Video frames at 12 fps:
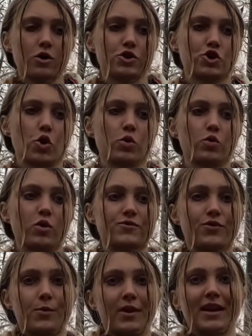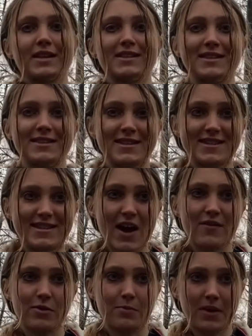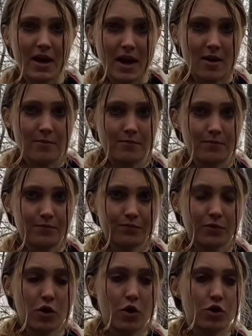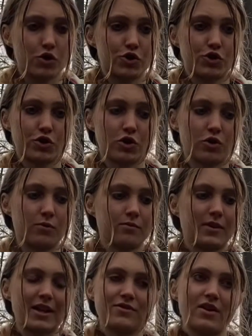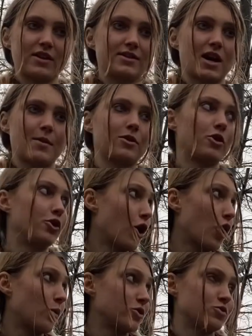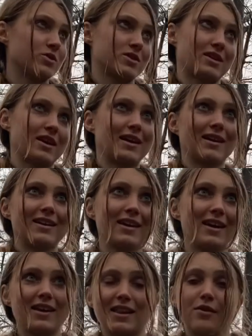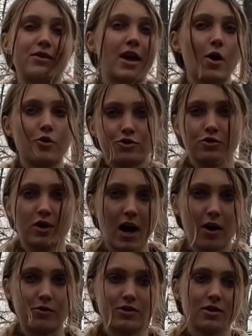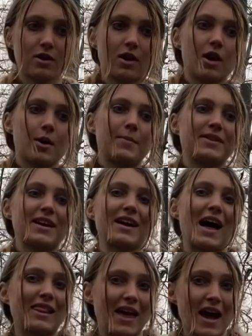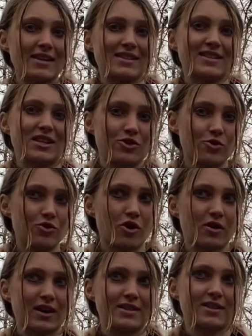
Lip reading: So it was from like 7 p.m. till Latvian time, I don't know, which was like 11 hours you count, but I landed in New York at